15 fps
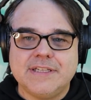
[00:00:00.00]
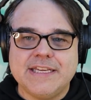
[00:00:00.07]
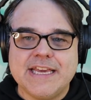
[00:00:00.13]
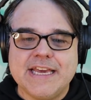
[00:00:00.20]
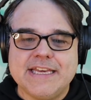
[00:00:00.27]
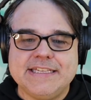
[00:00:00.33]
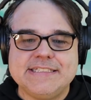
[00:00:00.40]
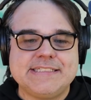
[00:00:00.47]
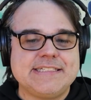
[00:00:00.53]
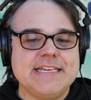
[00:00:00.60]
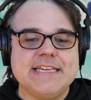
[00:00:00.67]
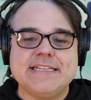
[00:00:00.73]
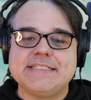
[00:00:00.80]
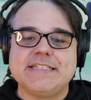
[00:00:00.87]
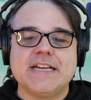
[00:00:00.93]
Yeah, he's
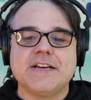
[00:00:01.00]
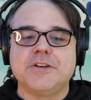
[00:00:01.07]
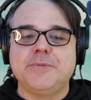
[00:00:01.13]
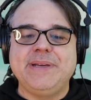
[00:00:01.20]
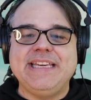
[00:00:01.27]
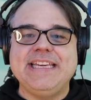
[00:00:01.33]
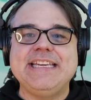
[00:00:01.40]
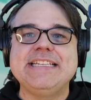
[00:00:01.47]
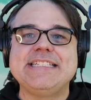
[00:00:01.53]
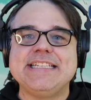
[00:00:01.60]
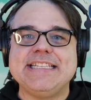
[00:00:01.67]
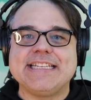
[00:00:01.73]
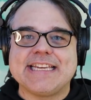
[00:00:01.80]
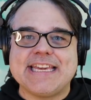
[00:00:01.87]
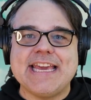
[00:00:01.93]
saying it's not going to be
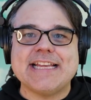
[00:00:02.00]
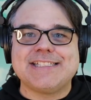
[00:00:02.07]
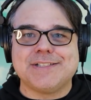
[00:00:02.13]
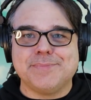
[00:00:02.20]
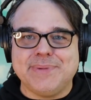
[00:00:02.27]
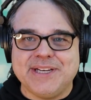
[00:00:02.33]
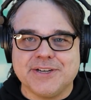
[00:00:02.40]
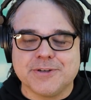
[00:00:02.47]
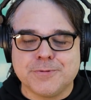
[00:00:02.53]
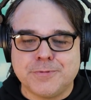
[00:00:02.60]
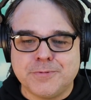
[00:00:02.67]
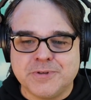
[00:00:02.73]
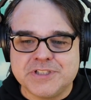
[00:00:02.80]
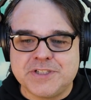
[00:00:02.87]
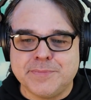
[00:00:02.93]
easy to catch Ymir
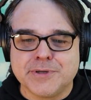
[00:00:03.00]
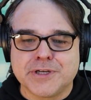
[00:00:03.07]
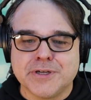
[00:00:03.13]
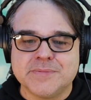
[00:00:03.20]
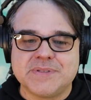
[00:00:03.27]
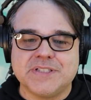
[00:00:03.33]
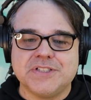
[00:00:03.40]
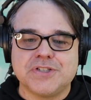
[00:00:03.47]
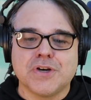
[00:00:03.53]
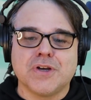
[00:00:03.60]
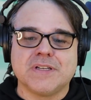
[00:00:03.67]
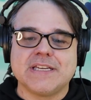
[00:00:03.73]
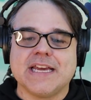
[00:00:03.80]
when she becomes the Jaw